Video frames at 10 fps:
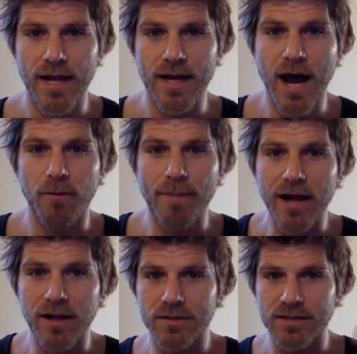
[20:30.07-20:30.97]
and how
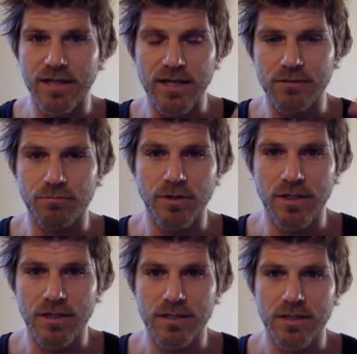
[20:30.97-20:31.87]
balanced it is
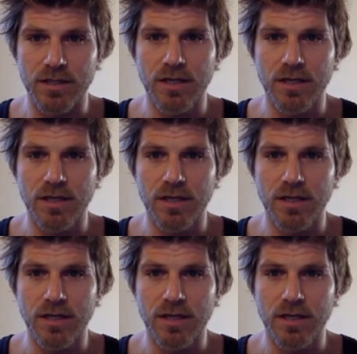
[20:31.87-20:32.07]
released